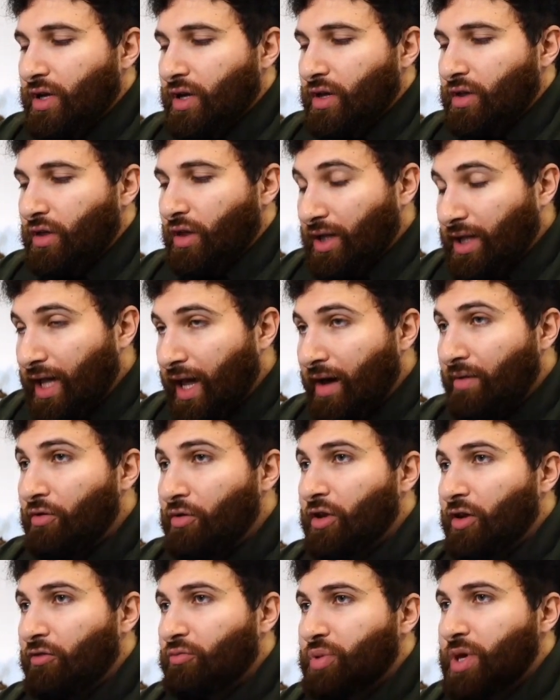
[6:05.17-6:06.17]
the
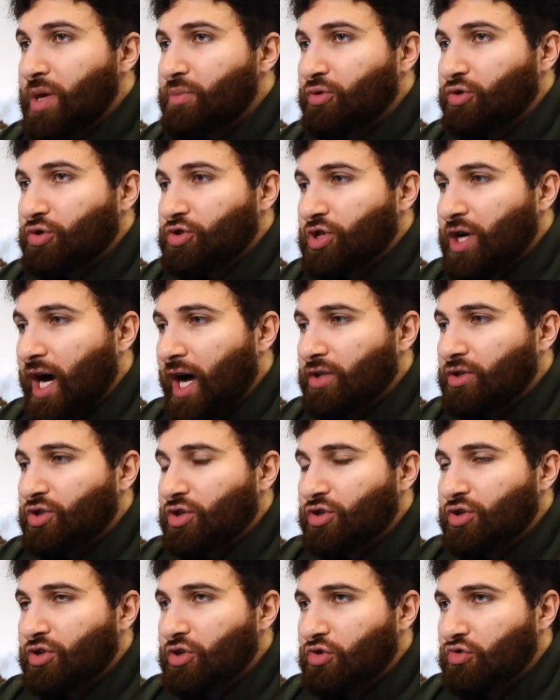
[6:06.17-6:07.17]
level of people's
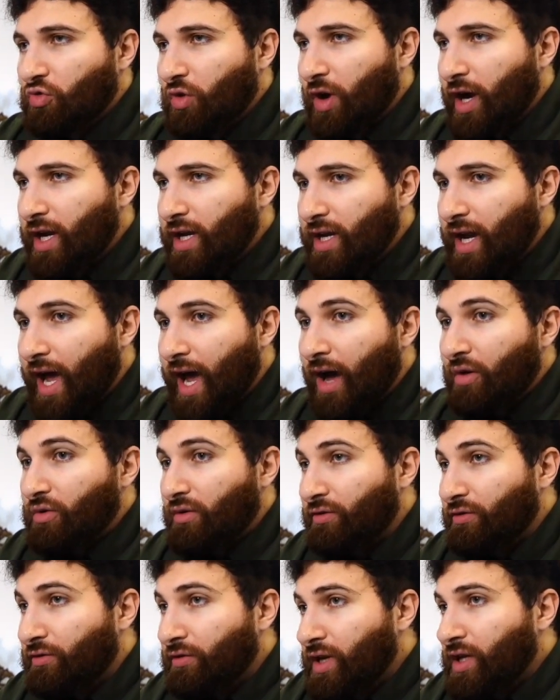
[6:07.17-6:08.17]
consciousness right now, the
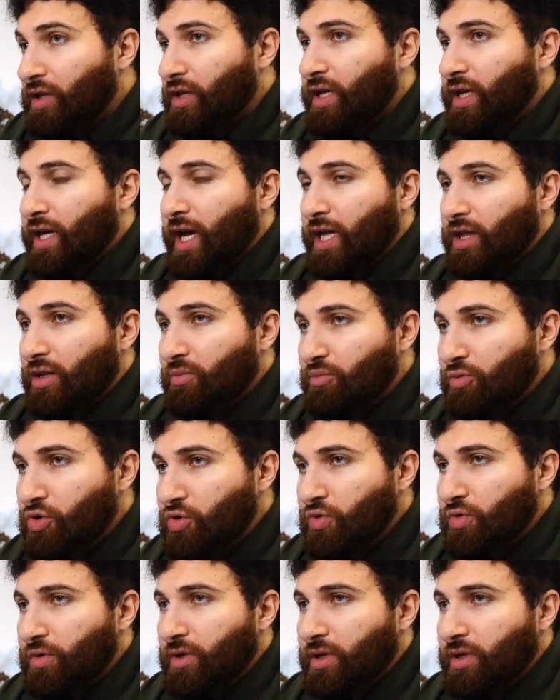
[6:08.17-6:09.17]
feeling and the
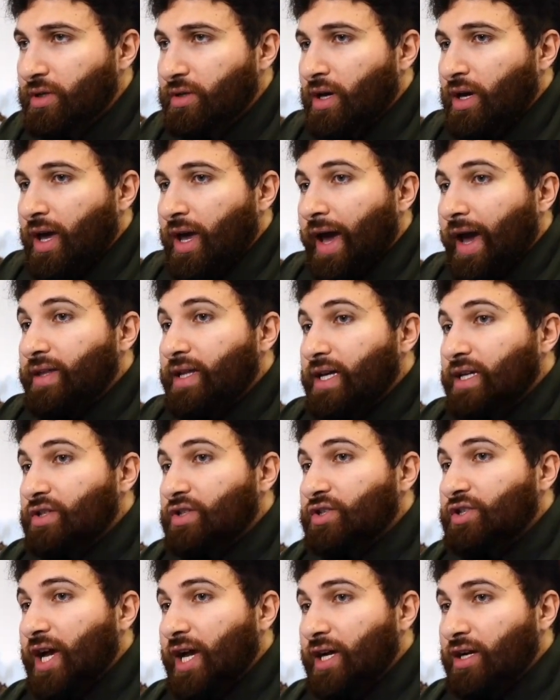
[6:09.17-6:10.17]
mood. And then
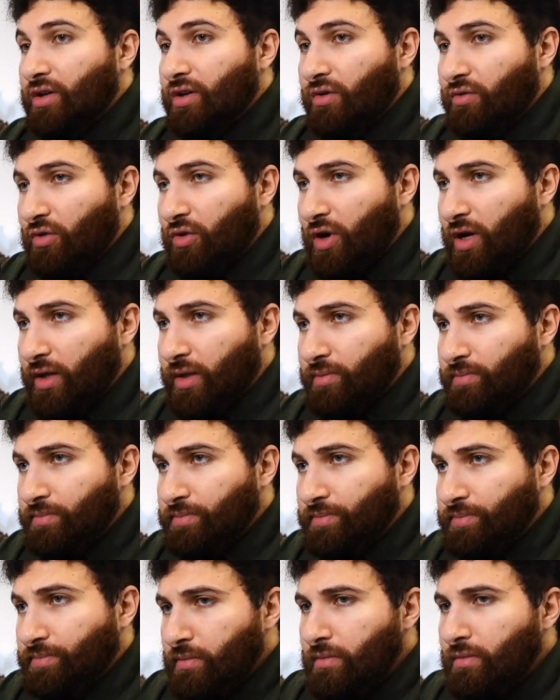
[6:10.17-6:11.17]
second of all,
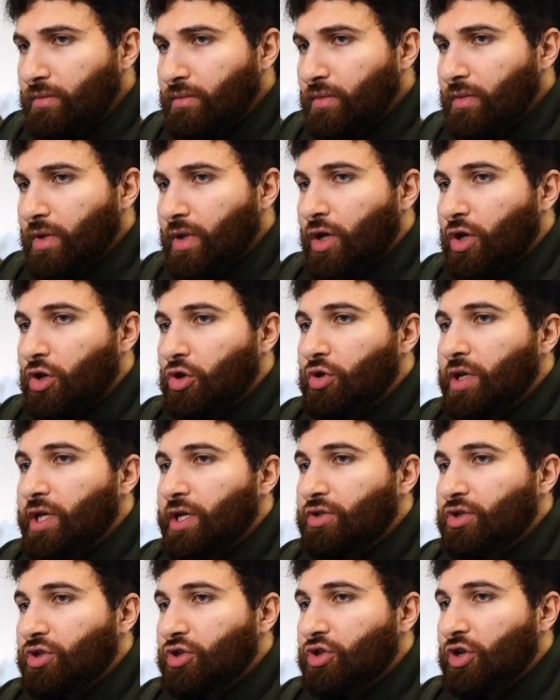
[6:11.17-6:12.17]
you
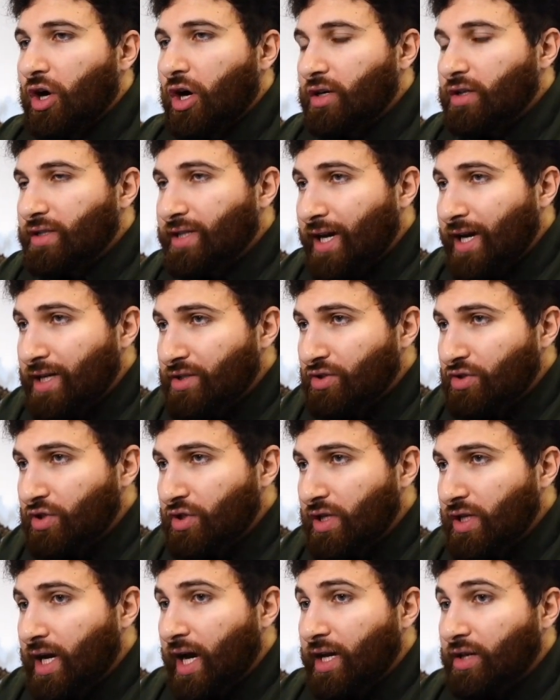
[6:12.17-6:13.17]
need to start
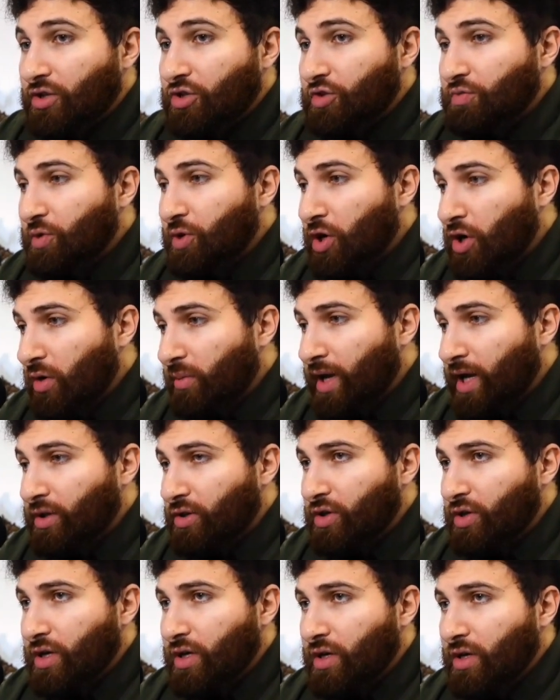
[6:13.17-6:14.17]
testing and
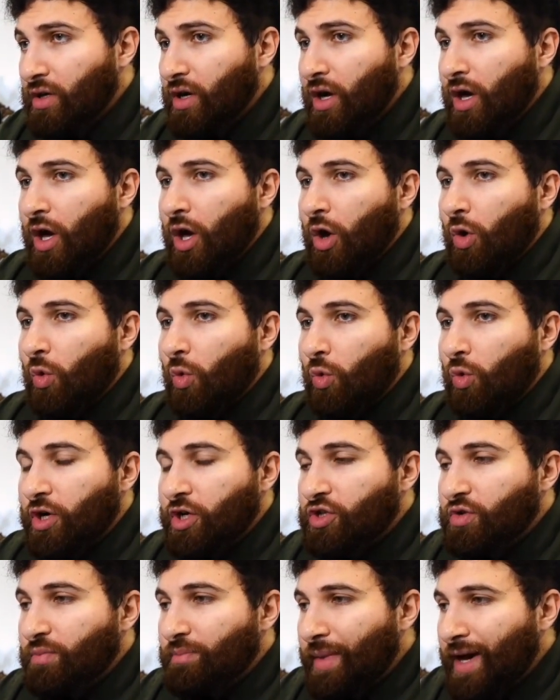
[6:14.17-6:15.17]
experimenting
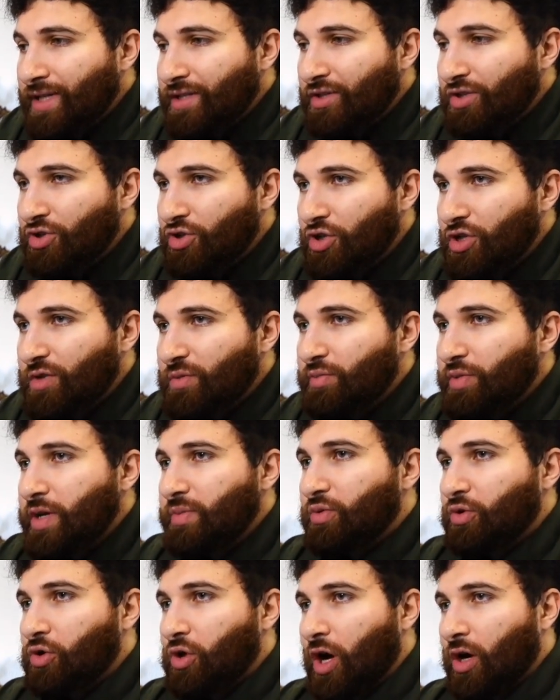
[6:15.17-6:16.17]
which messages
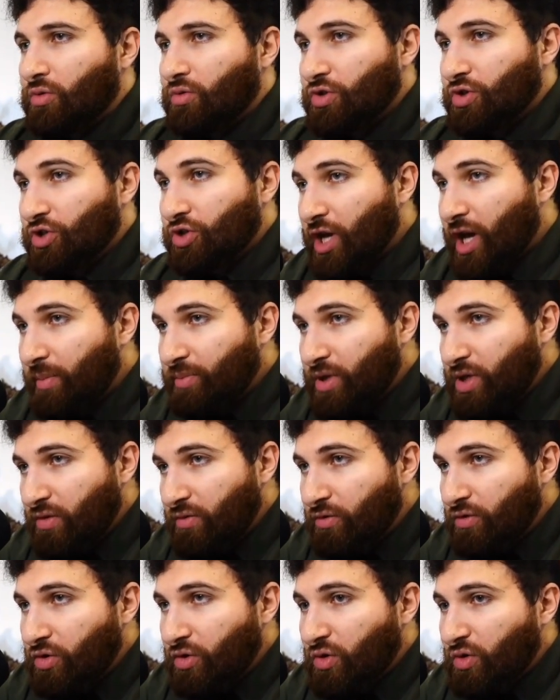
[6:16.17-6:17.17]
people are receptive
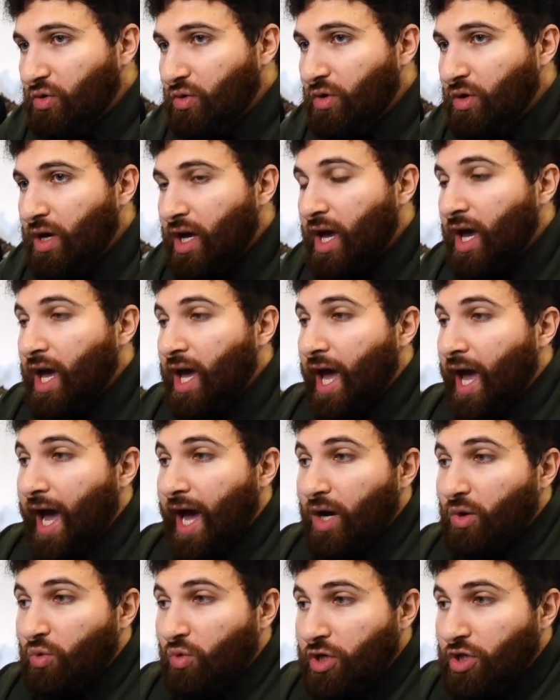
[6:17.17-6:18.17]
to
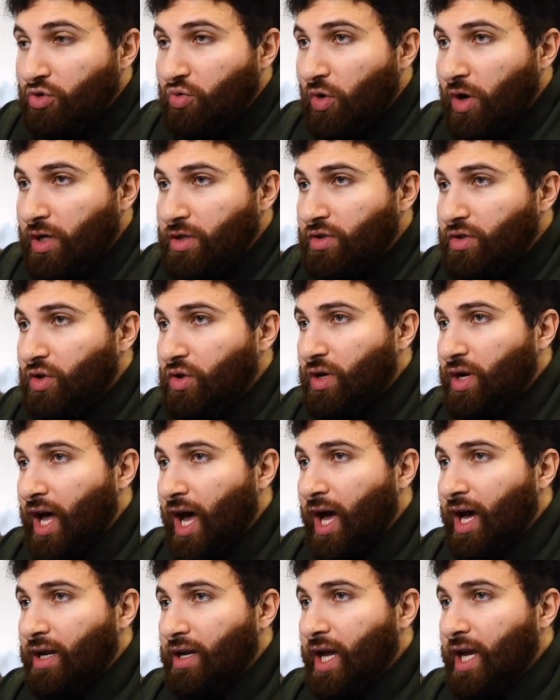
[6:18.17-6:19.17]
and which ones they're
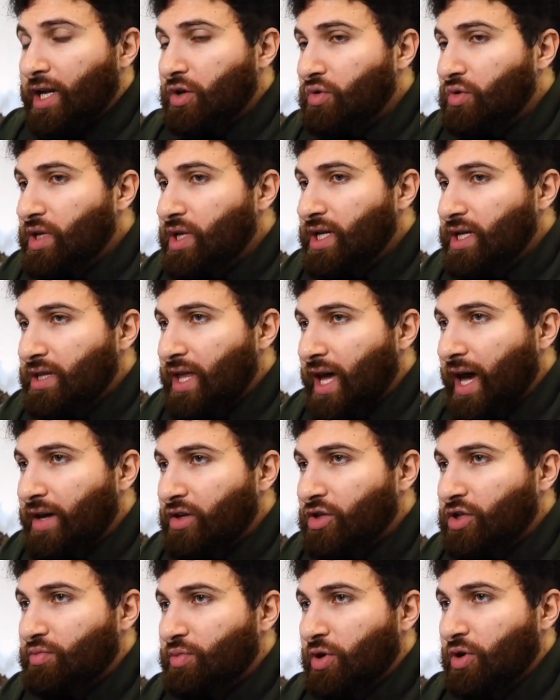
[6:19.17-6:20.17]
not. And you need that
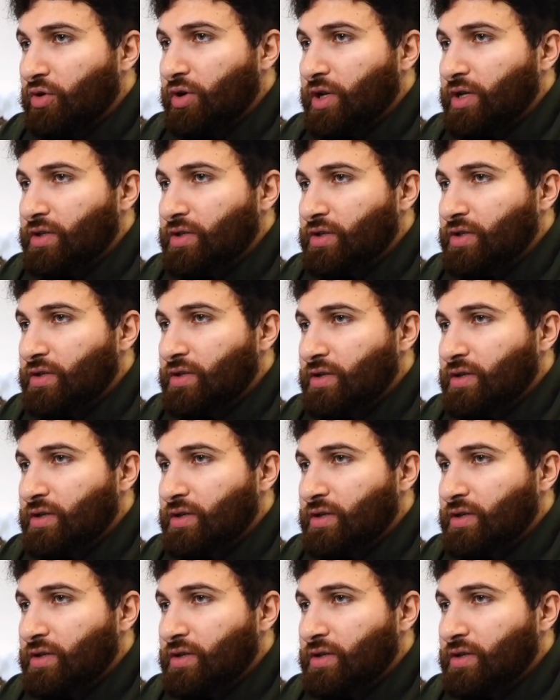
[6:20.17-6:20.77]
experience.